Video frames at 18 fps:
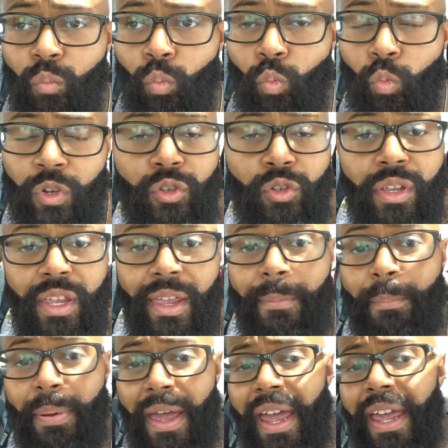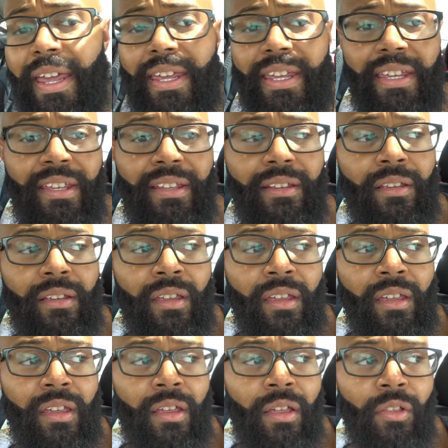When you get paid,
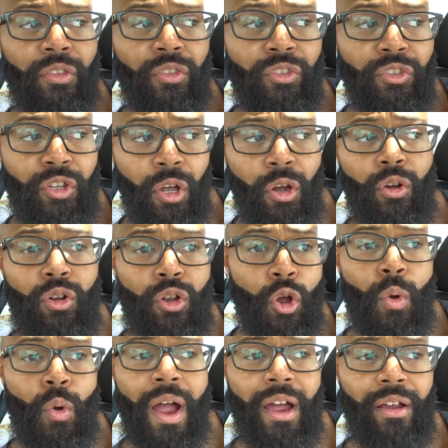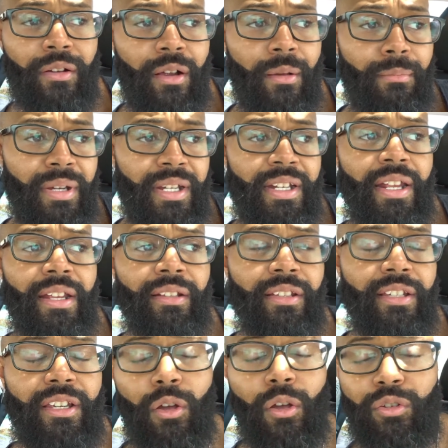don't go out
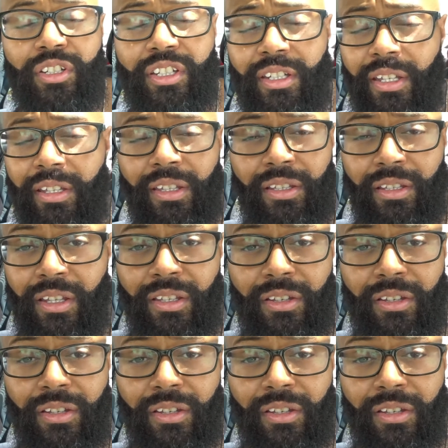immediately go and,